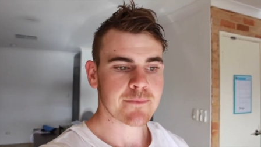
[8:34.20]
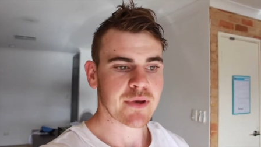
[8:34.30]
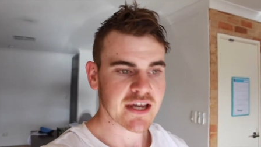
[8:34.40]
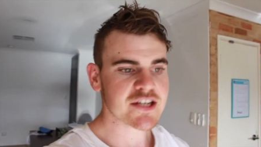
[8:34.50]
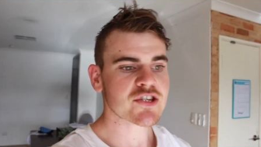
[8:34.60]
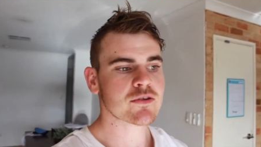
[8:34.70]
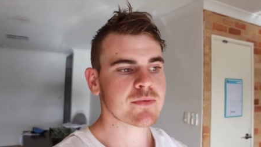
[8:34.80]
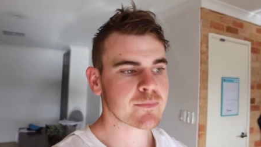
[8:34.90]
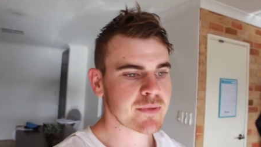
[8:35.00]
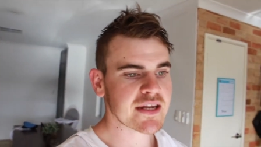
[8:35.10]
Packing should
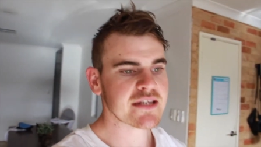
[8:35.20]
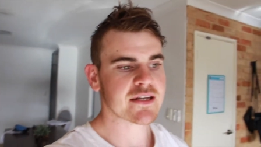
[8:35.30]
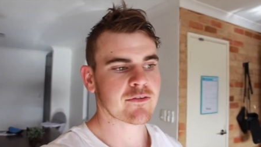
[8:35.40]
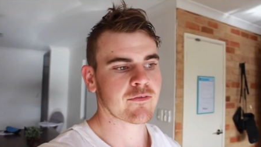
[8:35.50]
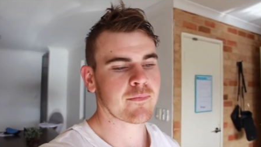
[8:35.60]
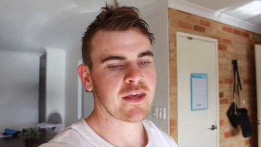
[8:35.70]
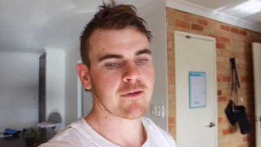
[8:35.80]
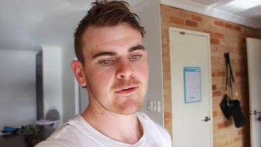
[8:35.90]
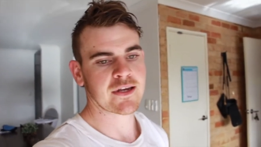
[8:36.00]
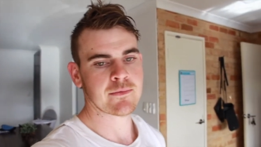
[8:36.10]
be a bit easier from
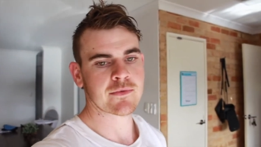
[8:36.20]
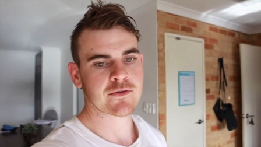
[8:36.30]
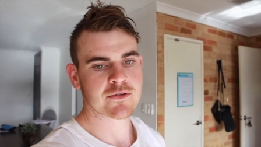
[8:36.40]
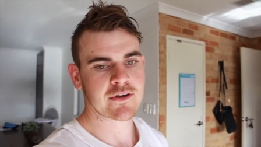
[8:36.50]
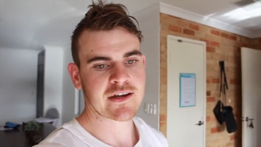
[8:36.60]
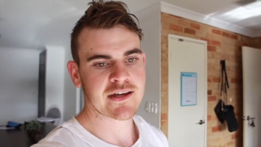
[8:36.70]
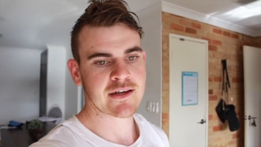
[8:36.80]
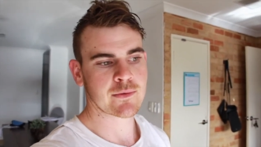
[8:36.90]
here on in because I